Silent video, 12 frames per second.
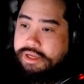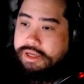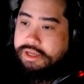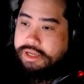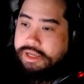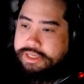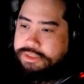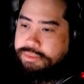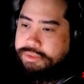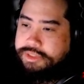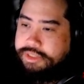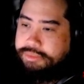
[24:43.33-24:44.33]
I guess
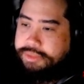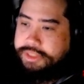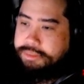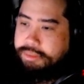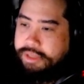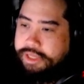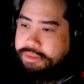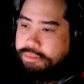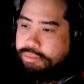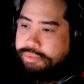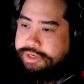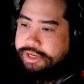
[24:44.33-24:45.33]
once I reach platinum
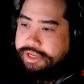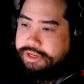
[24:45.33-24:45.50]
1, I can